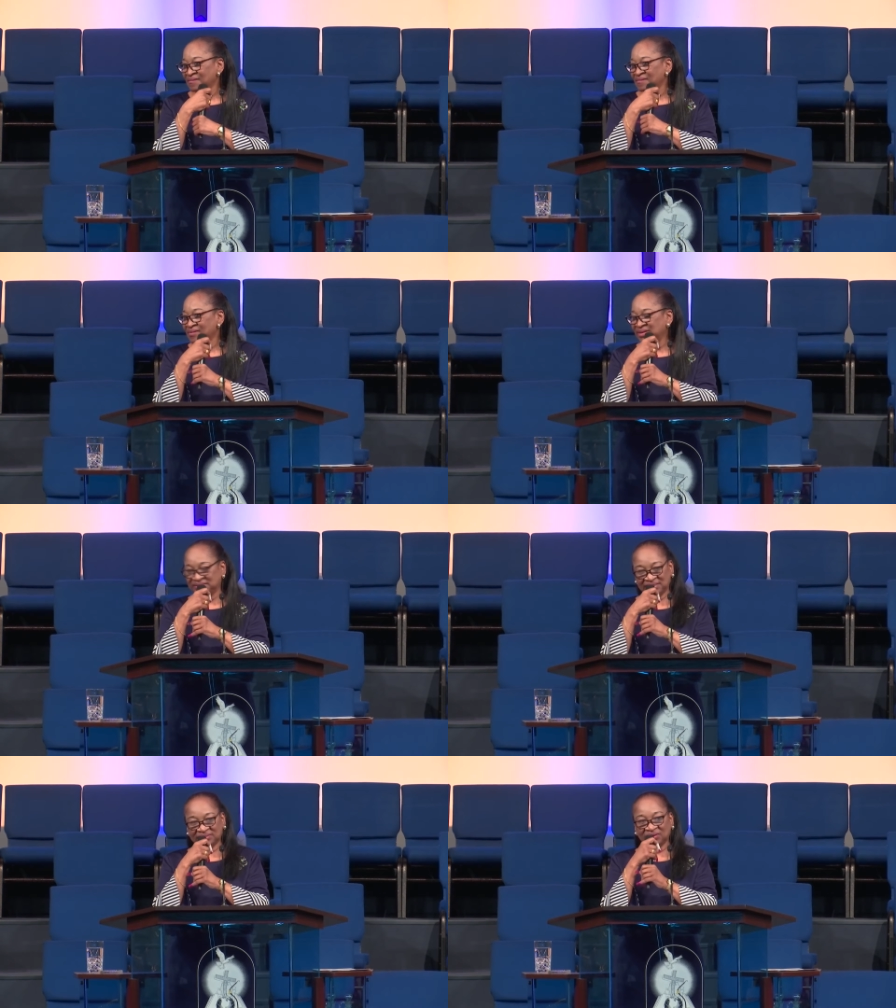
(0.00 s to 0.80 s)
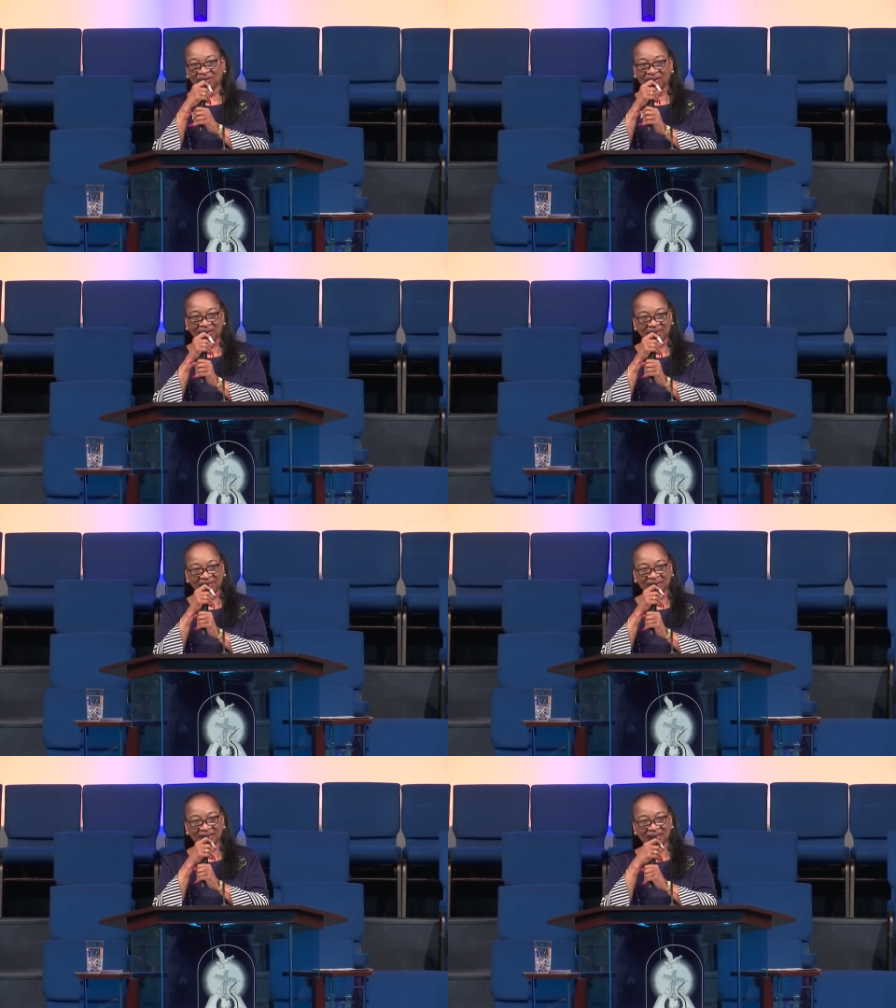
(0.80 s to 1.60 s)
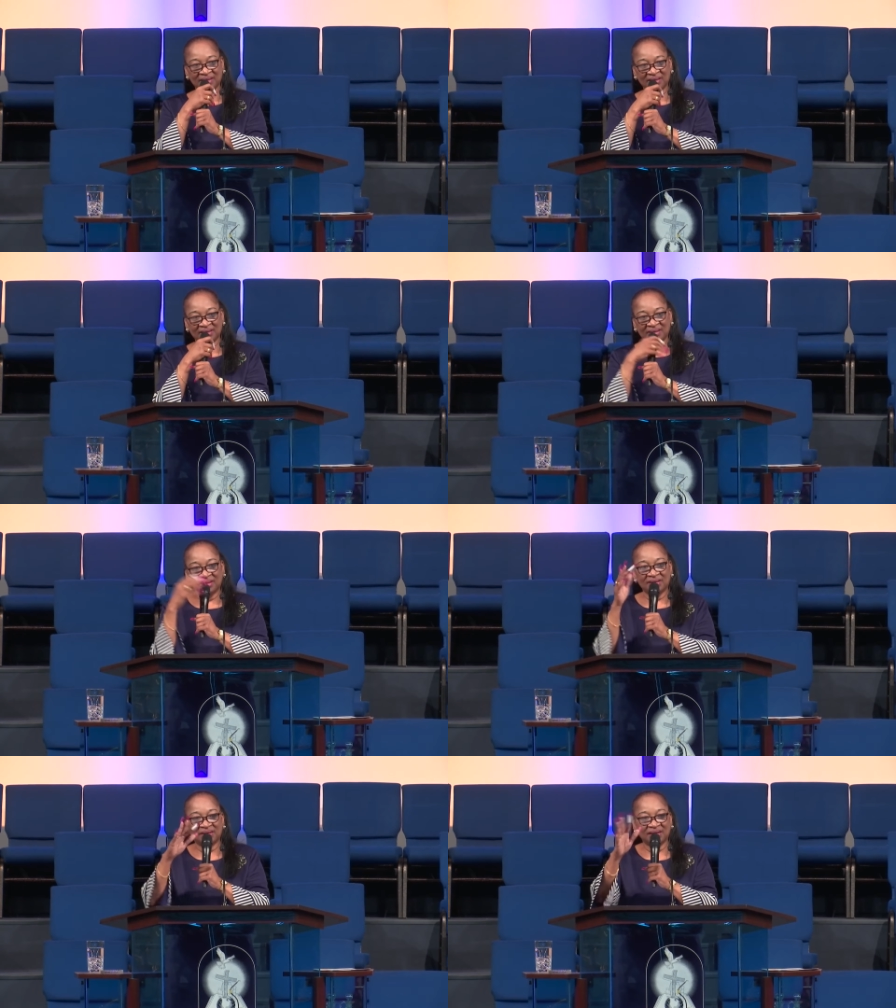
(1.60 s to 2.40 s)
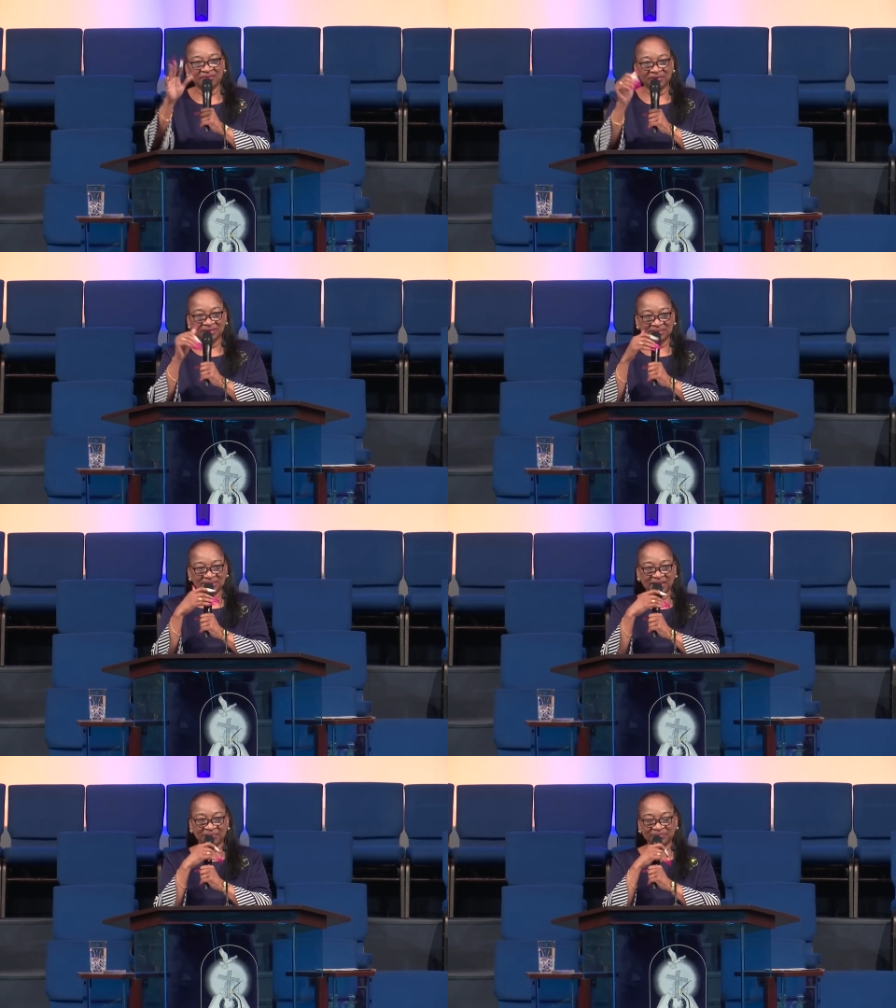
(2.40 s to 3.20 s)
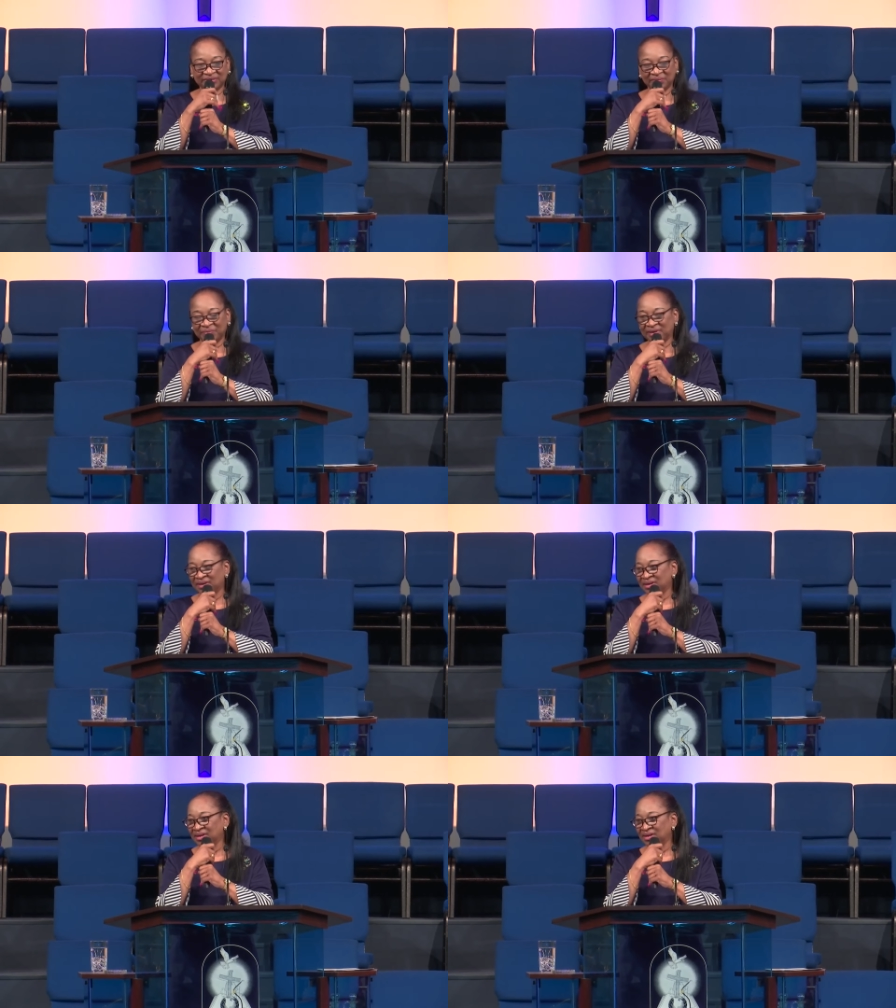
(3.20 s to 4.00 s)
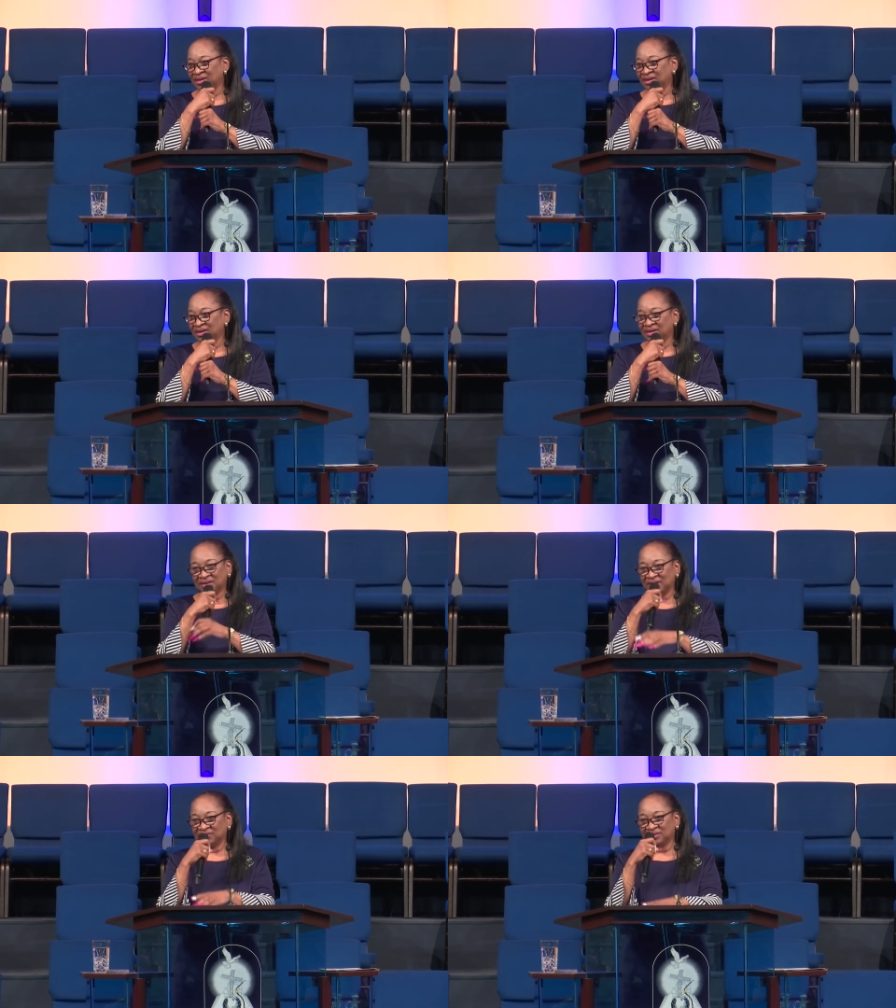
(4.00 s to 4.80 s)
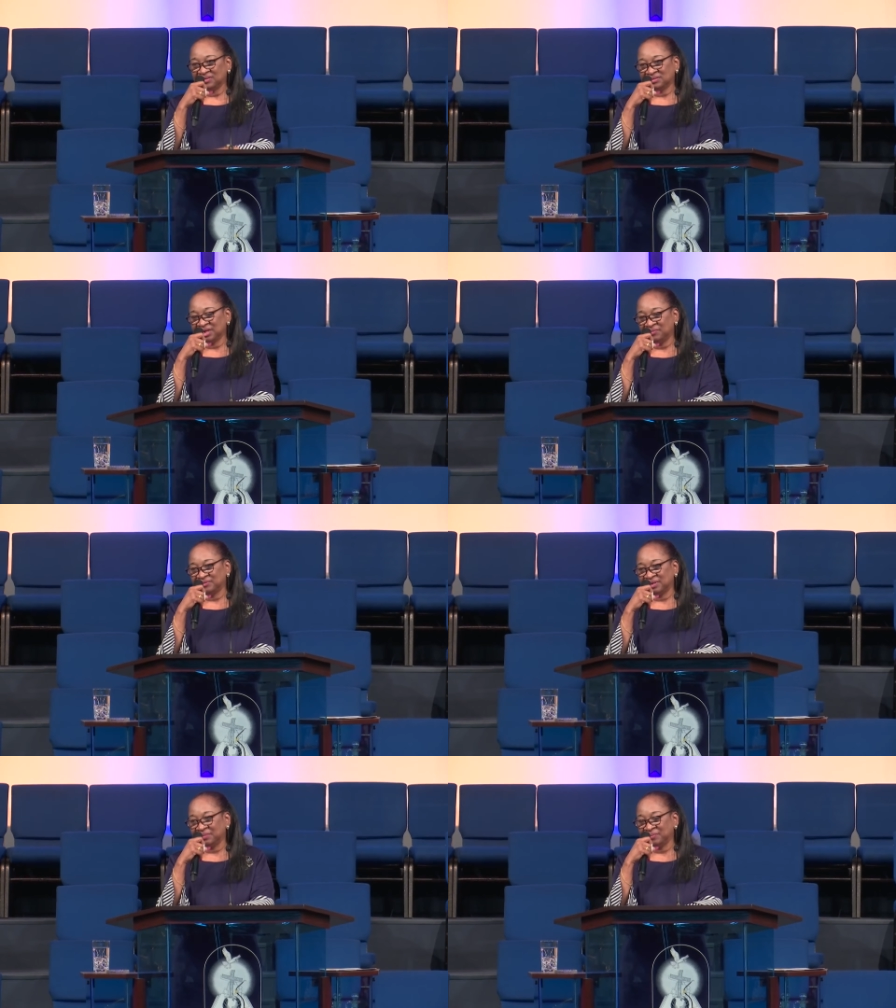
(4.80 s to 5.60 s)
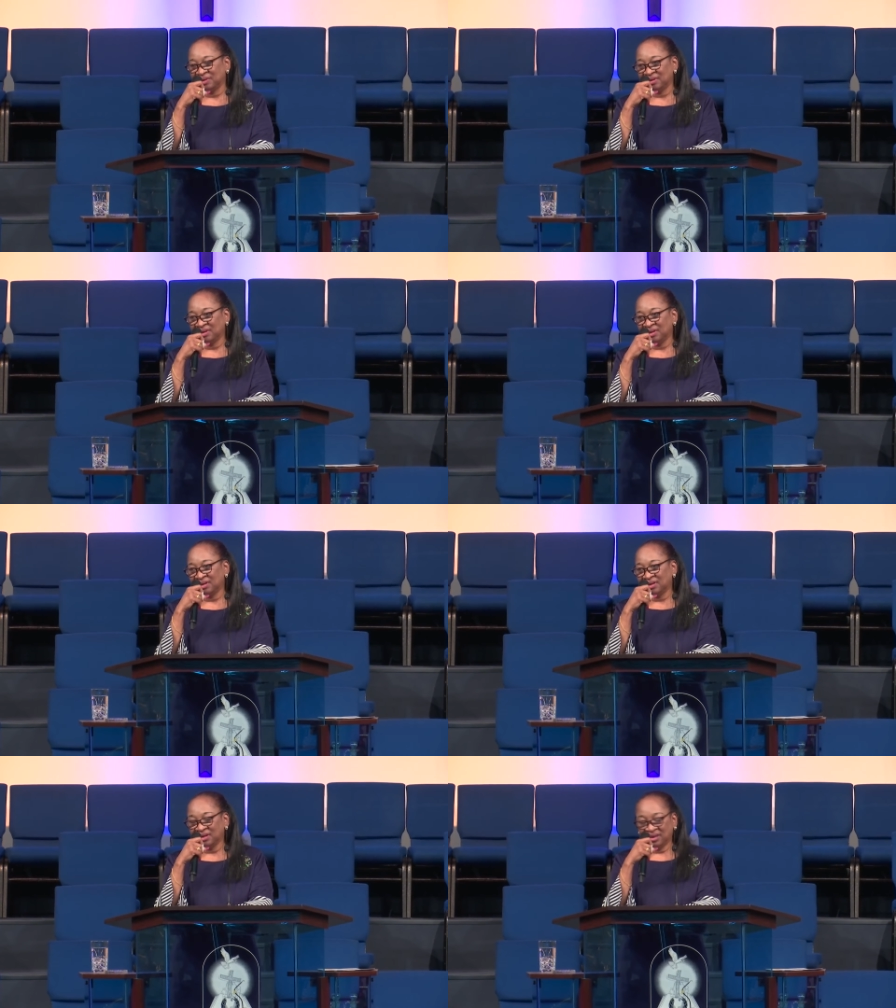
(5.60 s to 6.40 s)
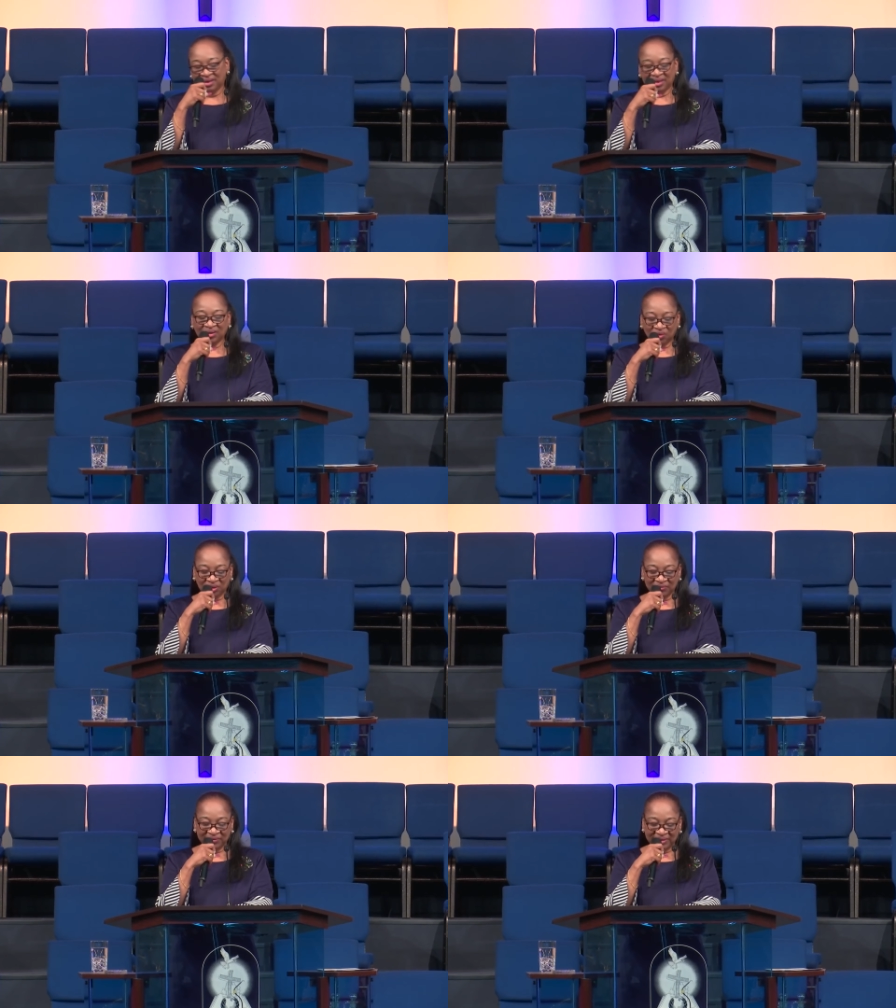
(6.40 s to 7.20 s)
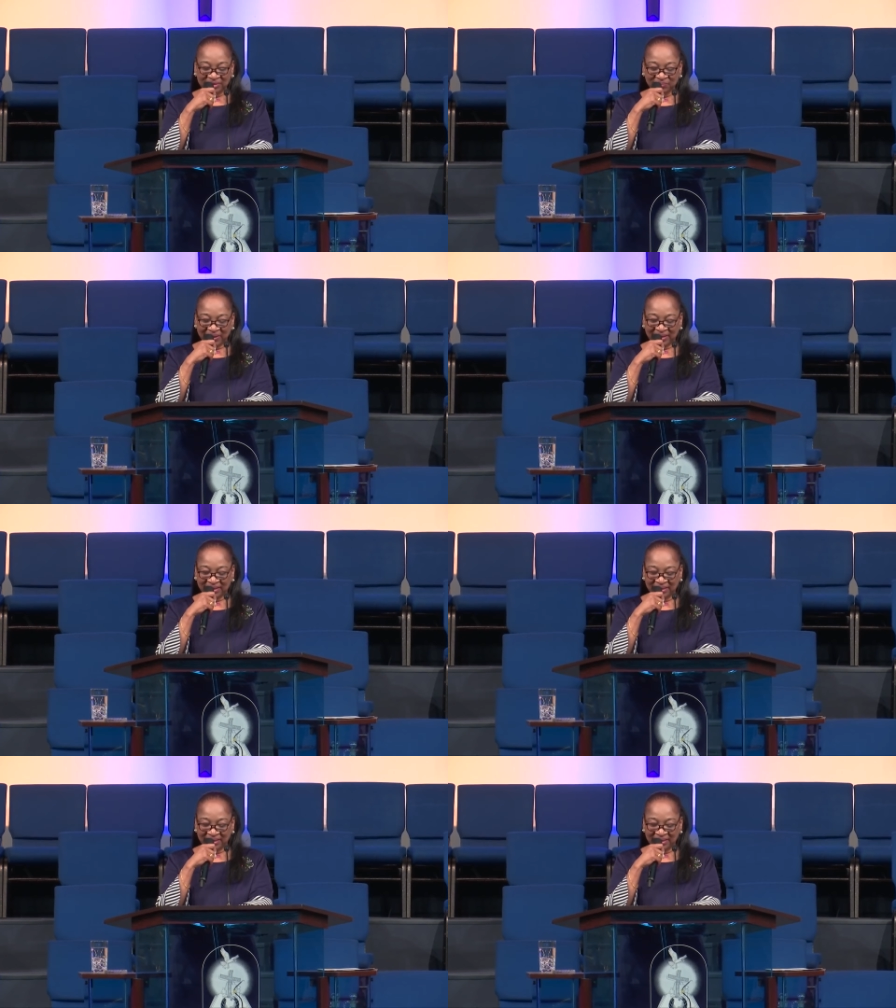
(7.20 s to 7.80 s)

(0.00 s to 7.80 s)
He sees your heart. Nothing escapes him. Nothing escapes him. He called for this man.